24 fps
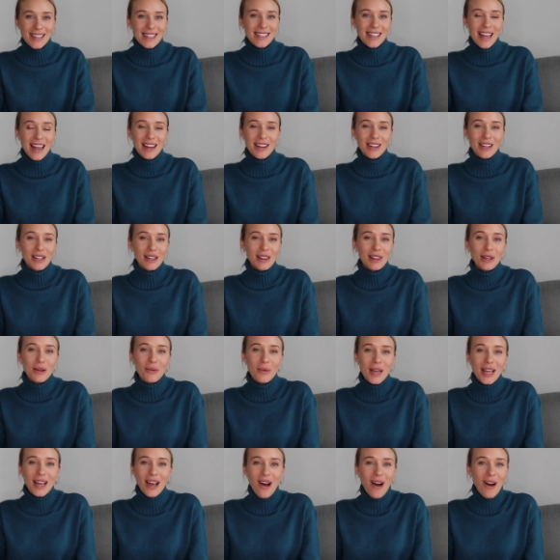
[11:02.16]
Send
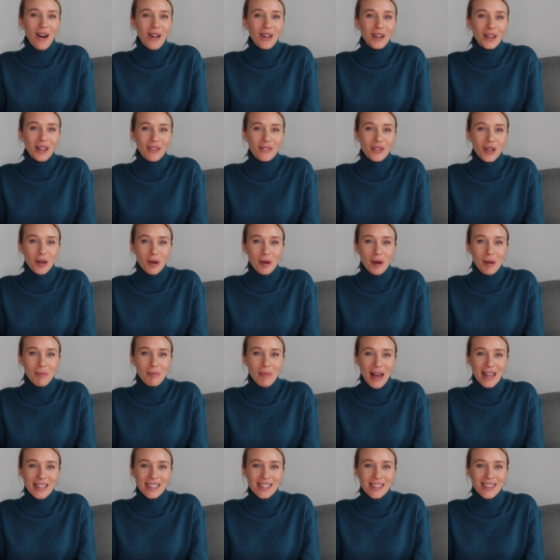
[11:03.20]
Louie all of your
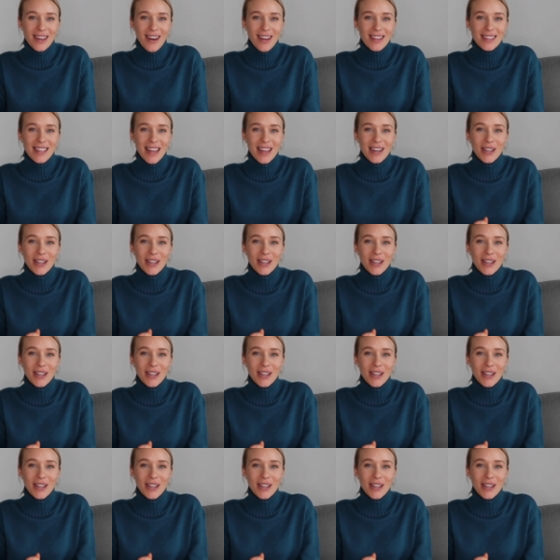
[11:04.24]
best thoughts